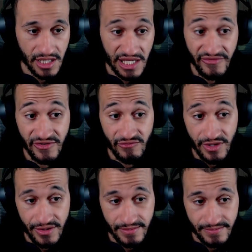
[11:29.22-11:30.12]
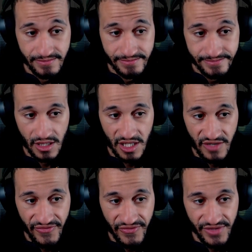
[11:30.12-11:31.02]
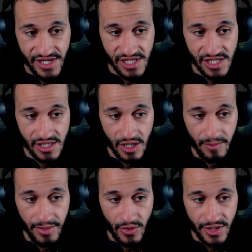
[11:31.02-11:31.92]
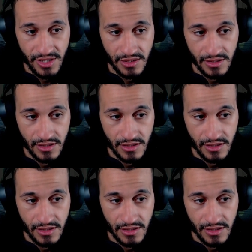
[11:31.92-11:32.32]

Even rhythm. If the opponent